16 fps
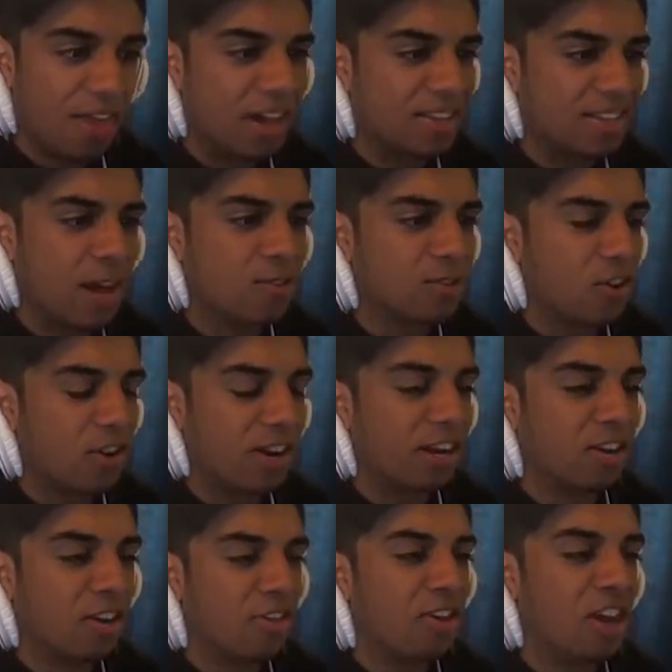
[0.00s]
That sounds
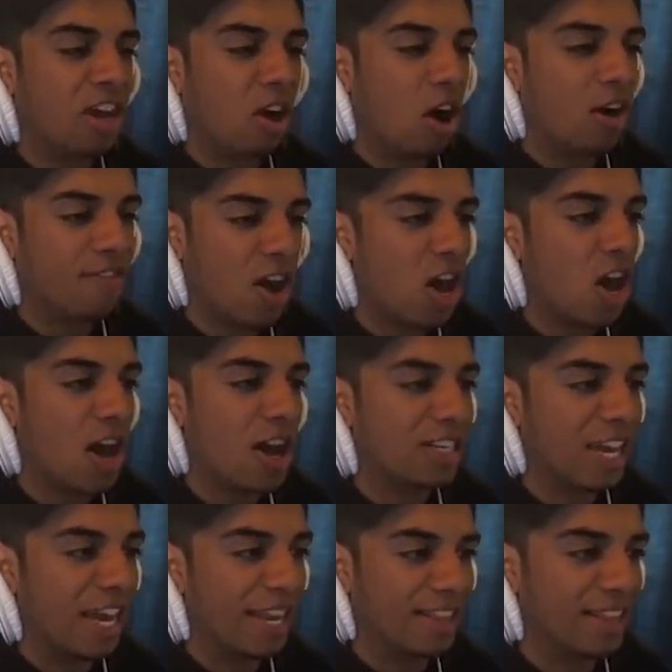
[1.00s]
like nothing I've
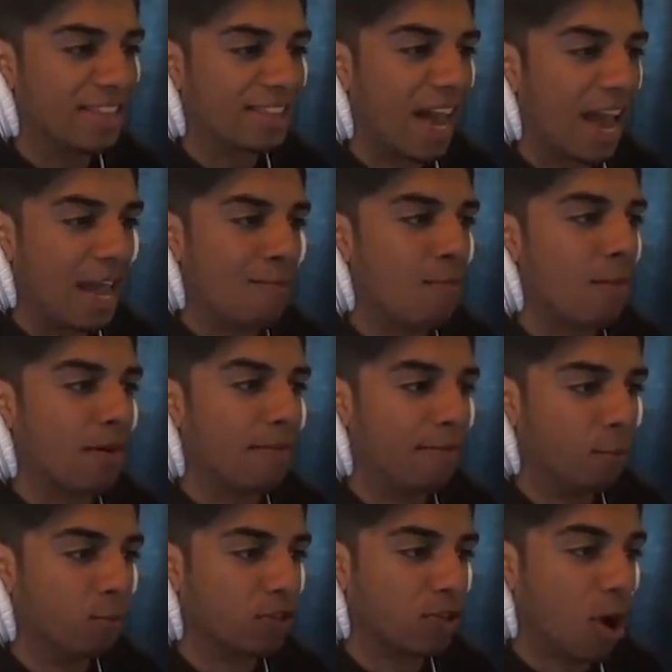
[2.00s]
heard in this game,
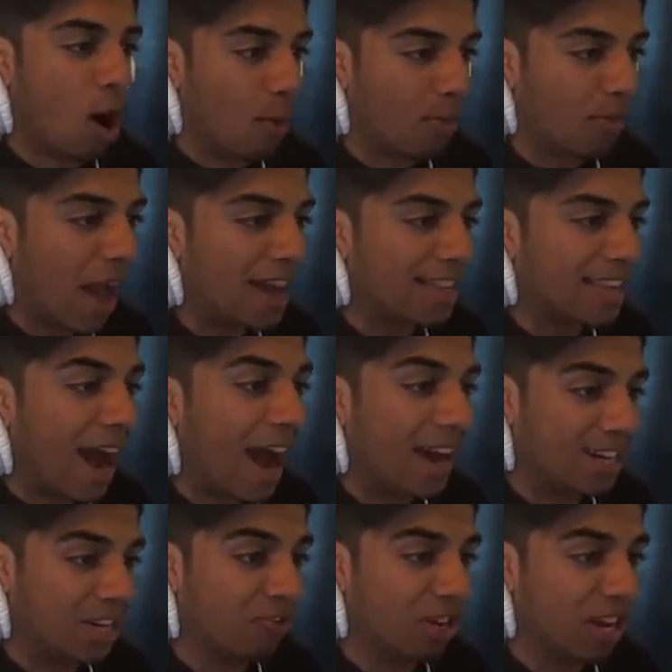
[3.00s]
full stop. That is
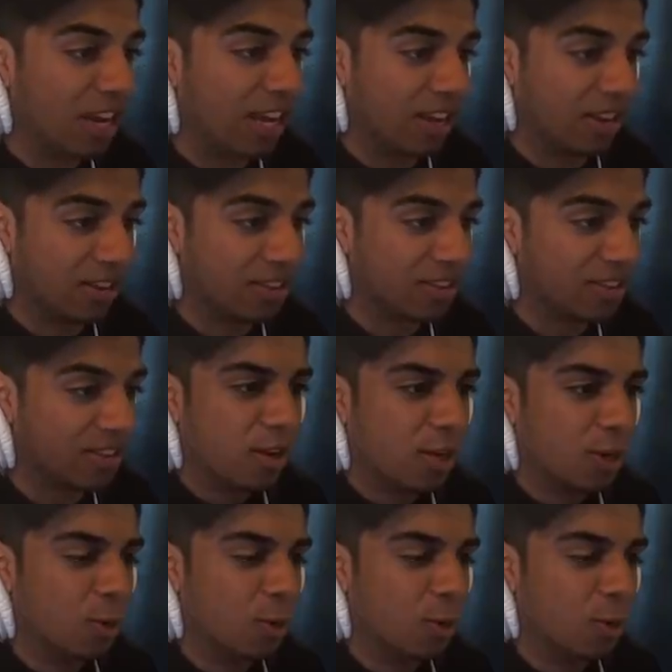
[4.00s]
actually ridiculous.